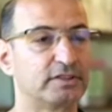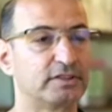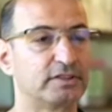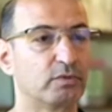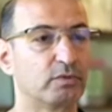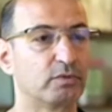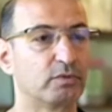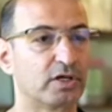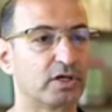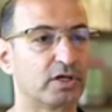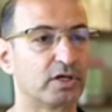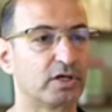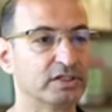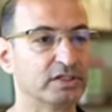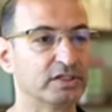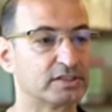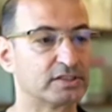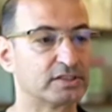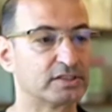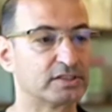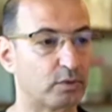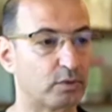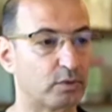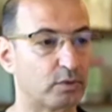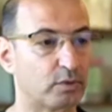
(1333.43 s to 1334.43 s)
the questions like,
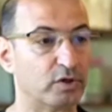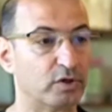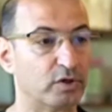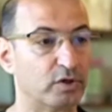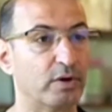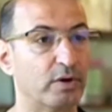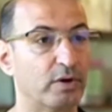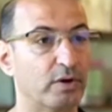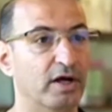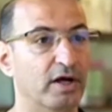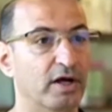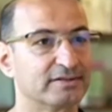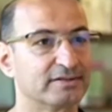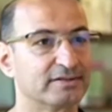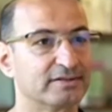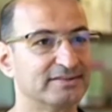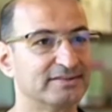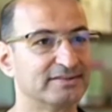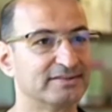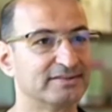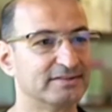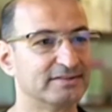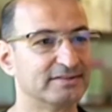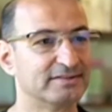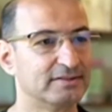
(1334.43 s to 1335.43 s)
what do I want?
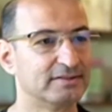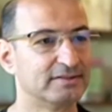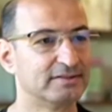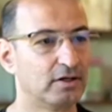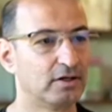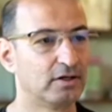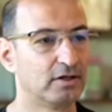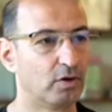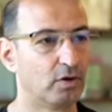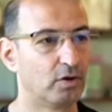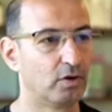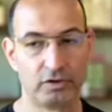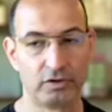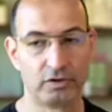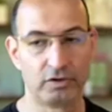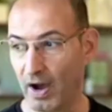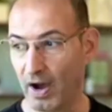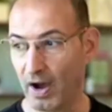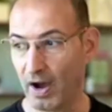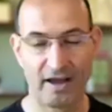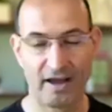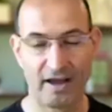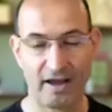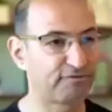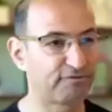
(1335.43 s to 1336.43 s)
No, I have
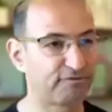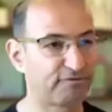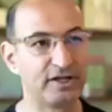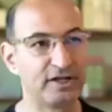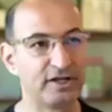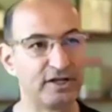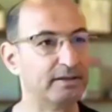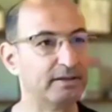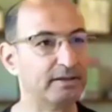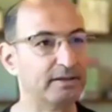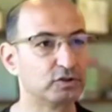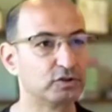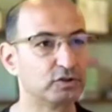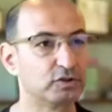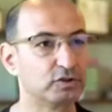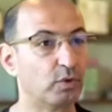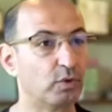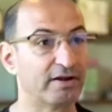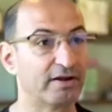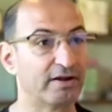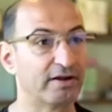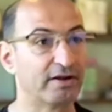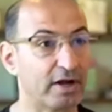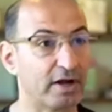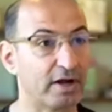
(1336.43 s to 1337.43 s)
freedom to do whatever
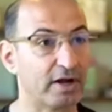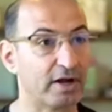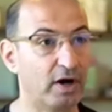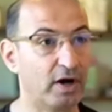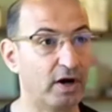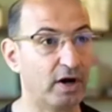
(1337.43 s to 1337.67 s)
I want.